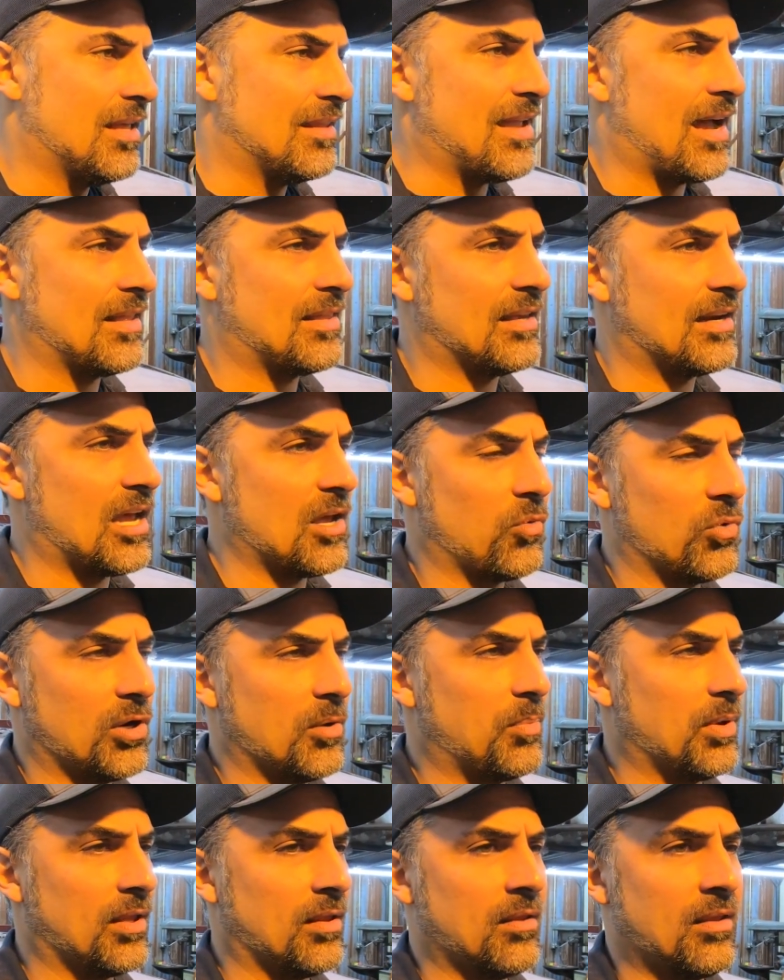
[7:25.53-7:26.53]
Not that I would
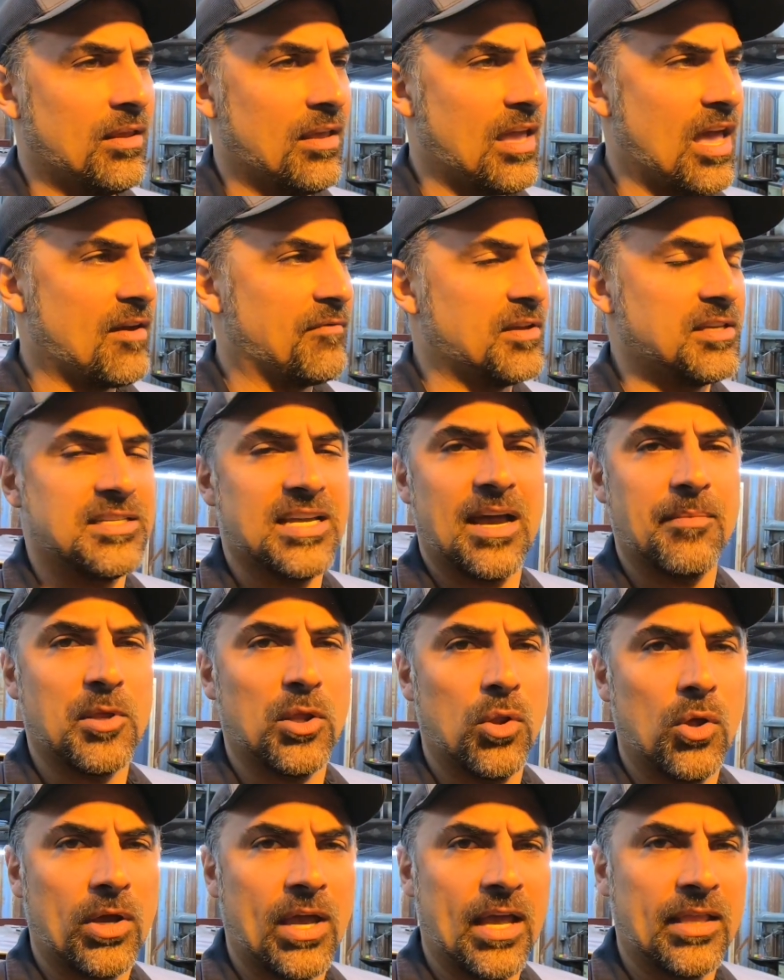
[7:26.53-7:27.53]
have been having time
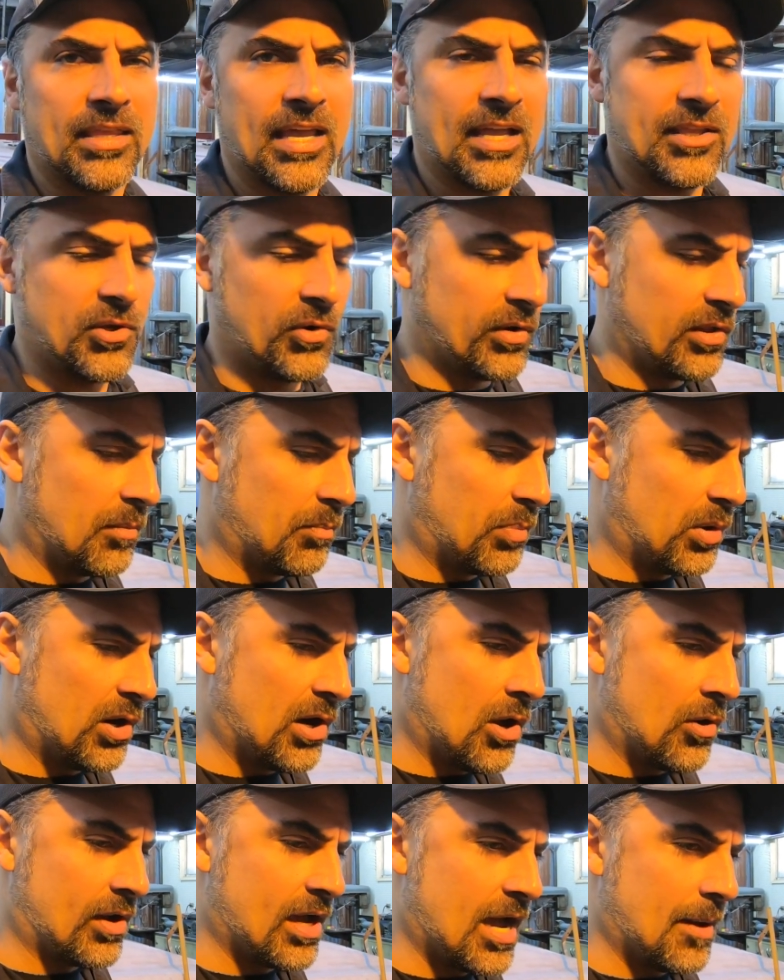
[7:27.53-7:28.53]
to look at that during the
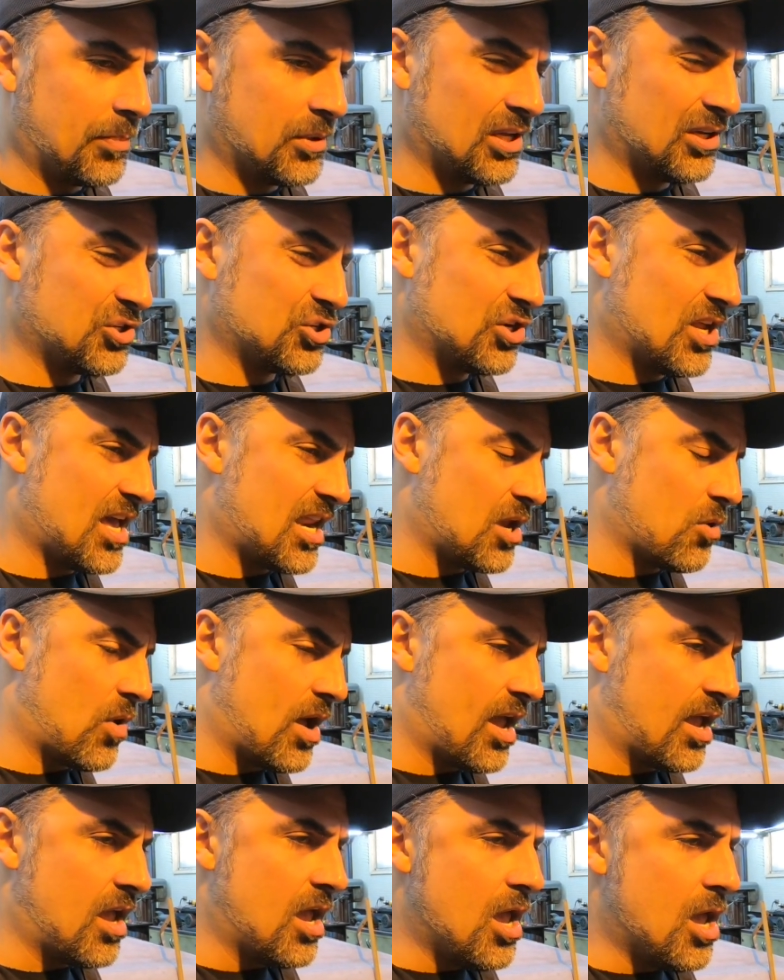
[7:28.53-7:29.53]
burnout competition
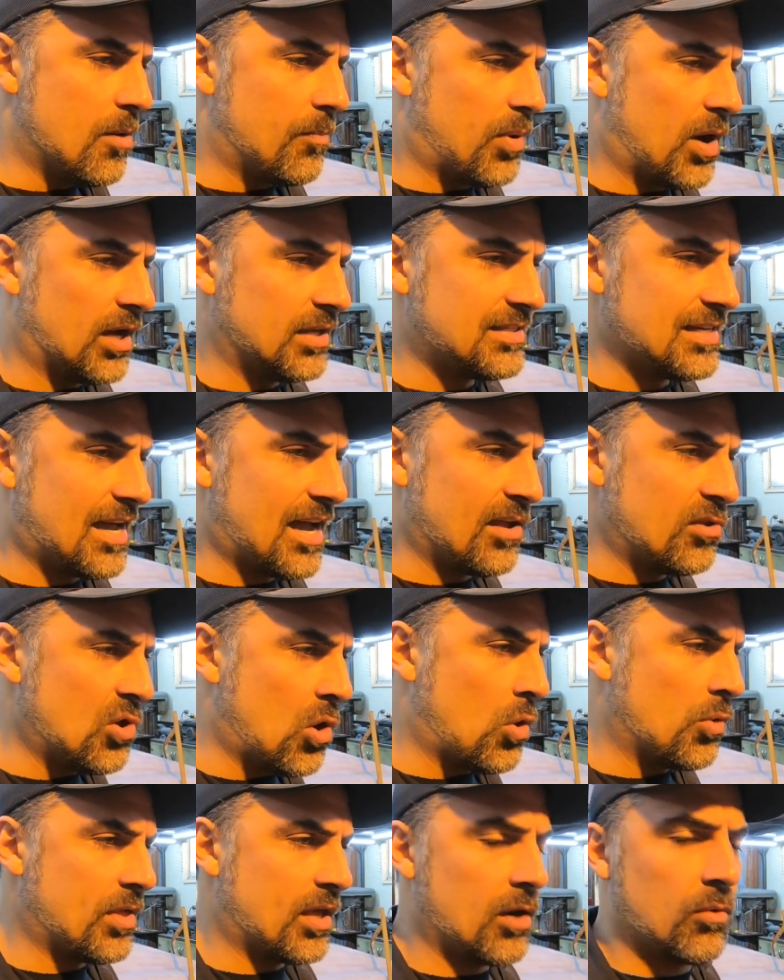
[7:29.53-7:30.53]
anyway, but I
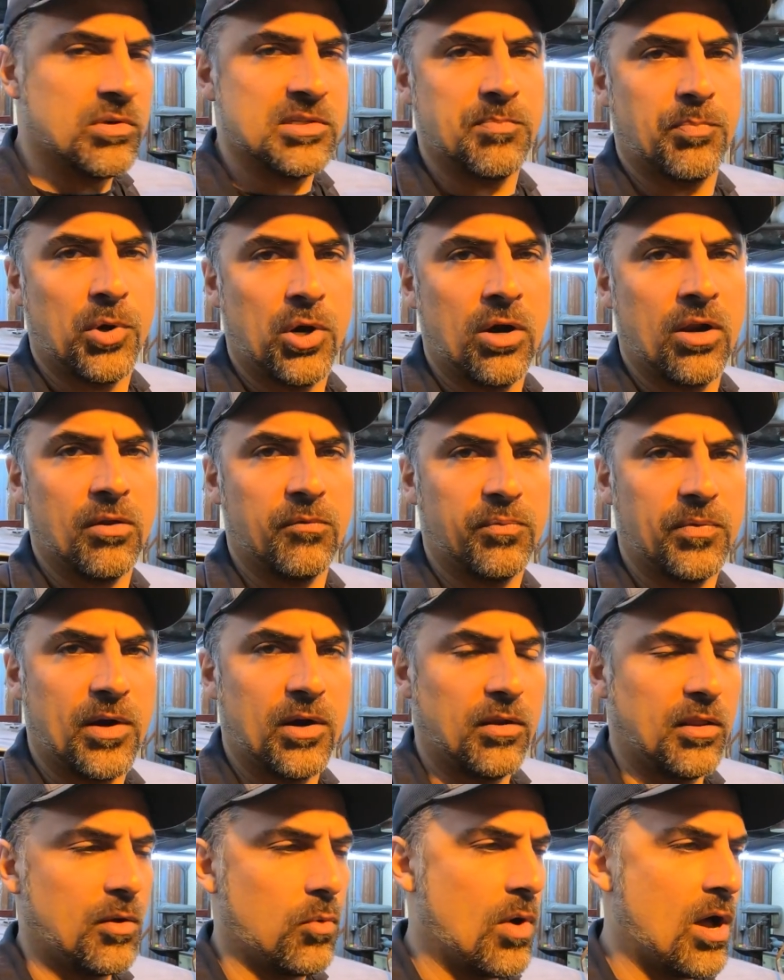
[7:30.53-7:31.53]
know that it was burning
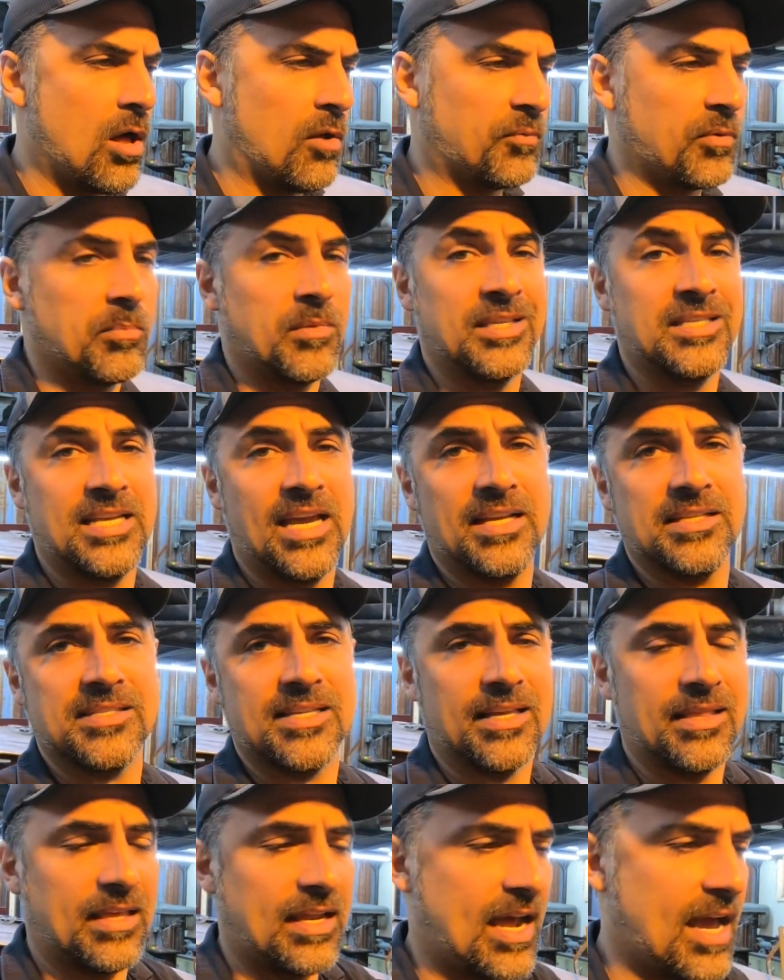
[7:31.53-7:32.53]
fairly well from the
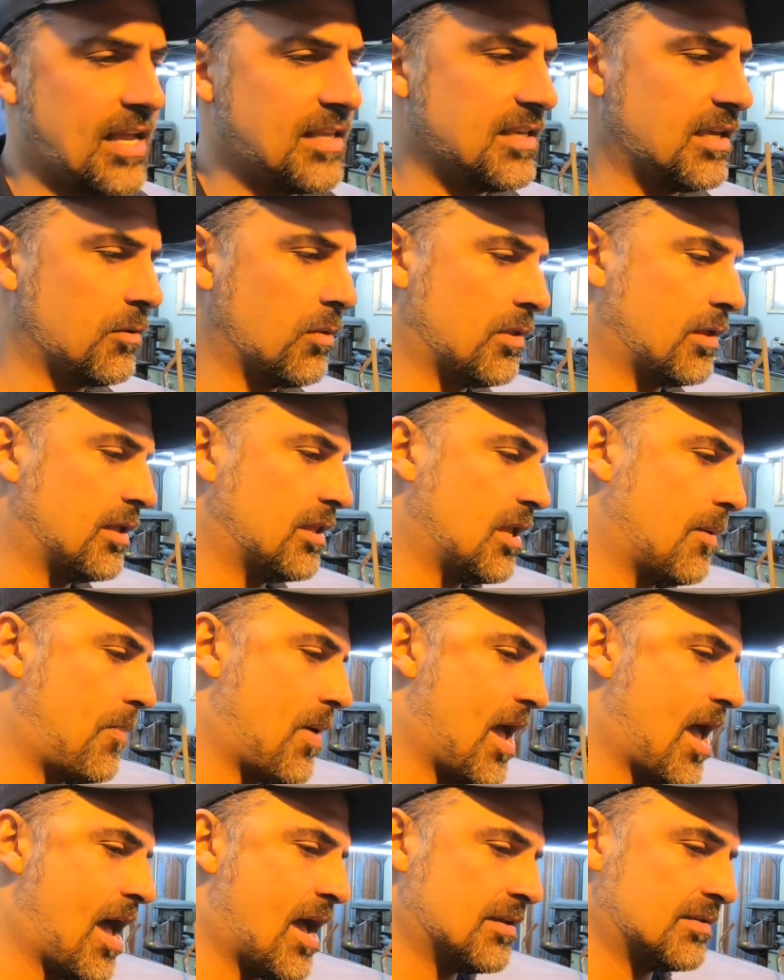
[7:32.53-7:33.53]
testing that I did with it in the
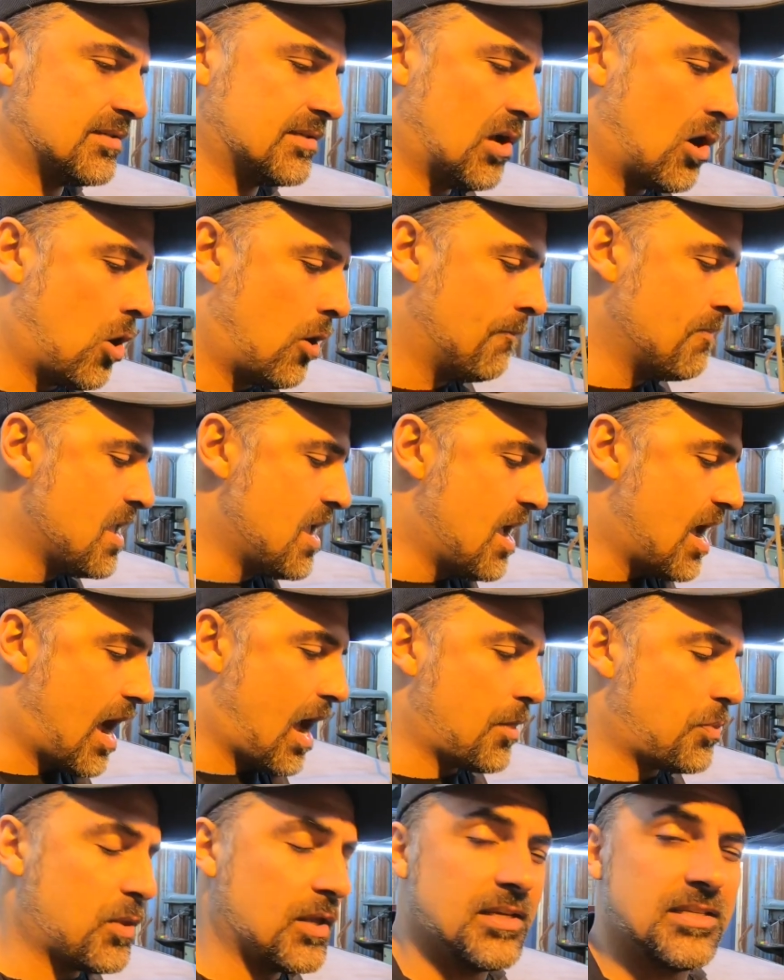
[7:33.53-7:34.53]
past. So
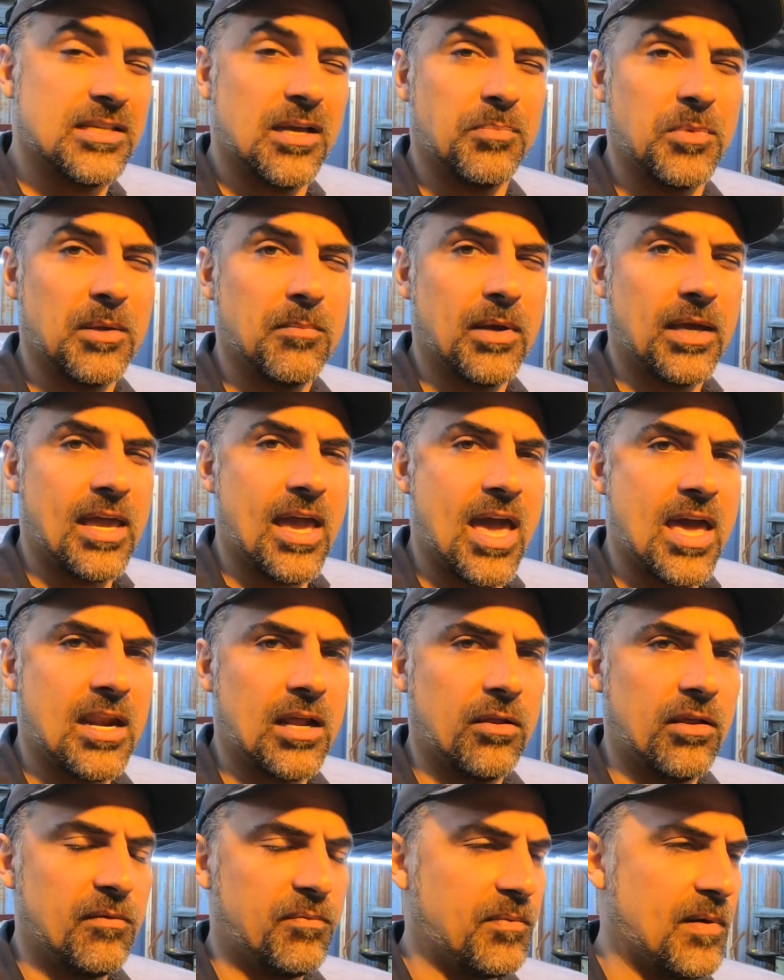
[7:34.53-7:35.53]
I think something
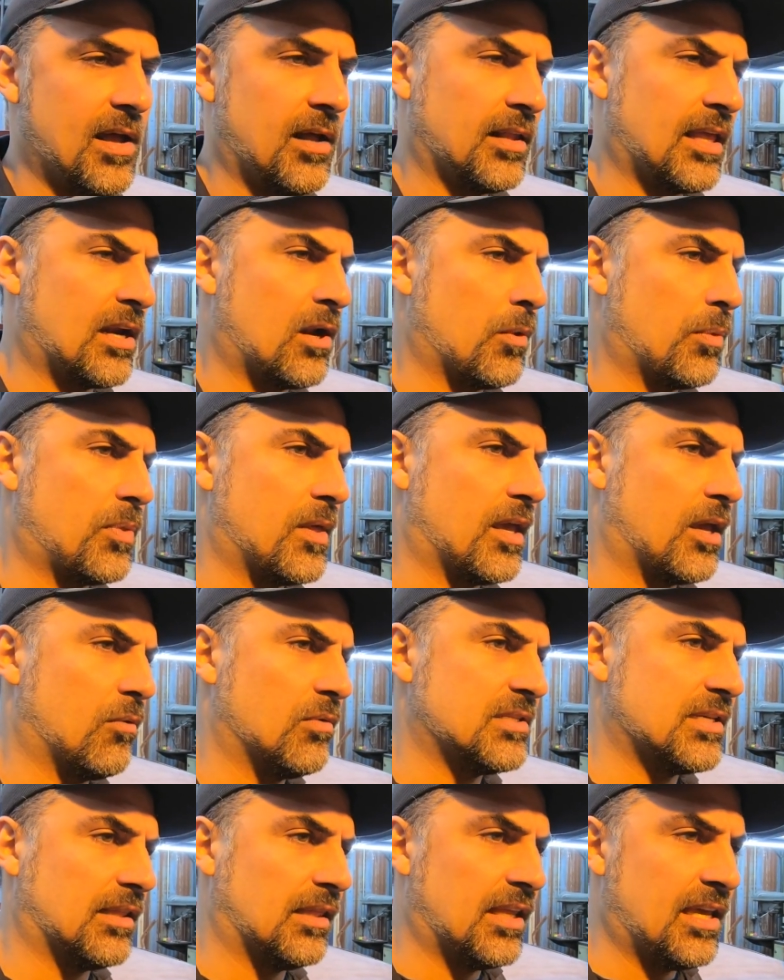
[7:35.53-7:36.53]
mechanically failed. I don't think it
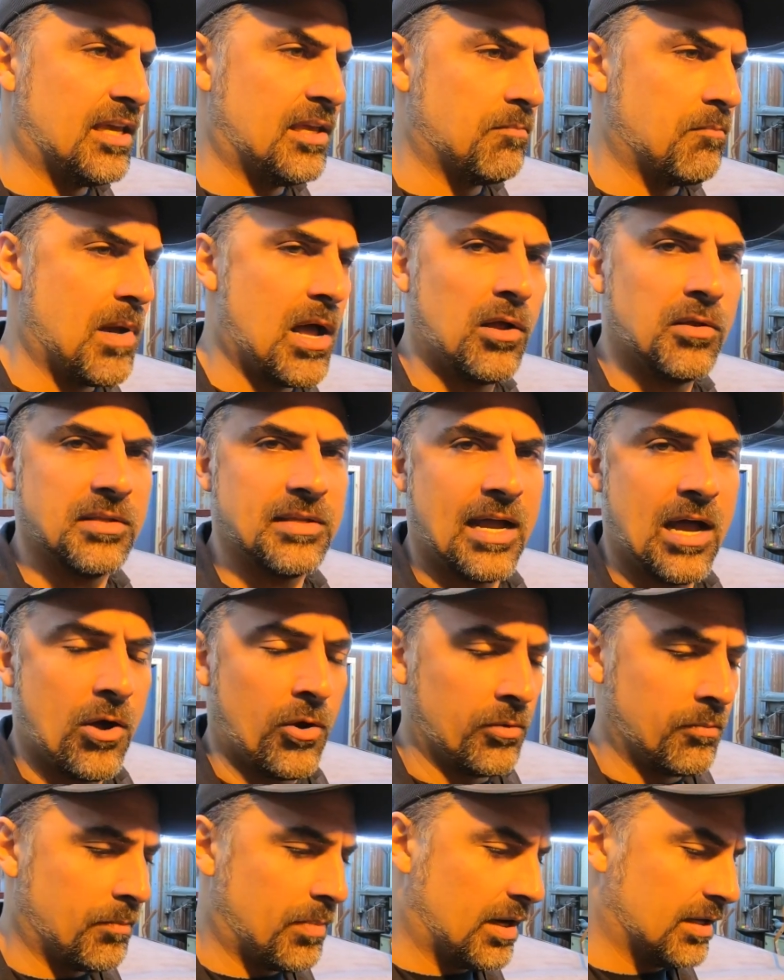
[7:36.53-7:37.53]
was a lean
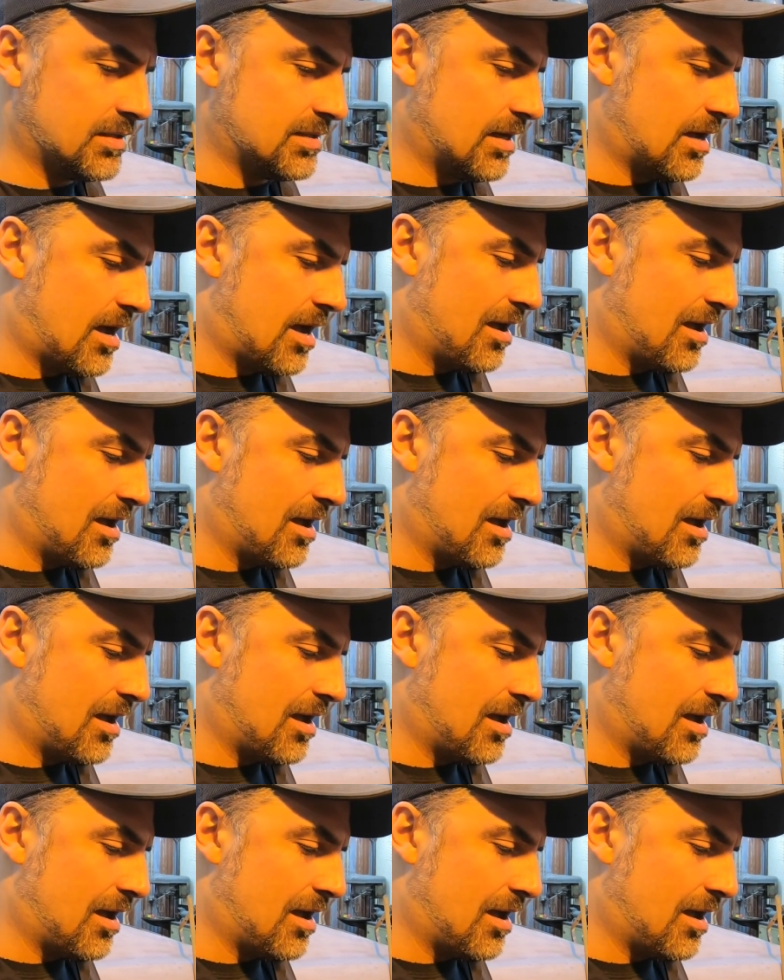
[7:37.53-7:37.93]
meltdown, but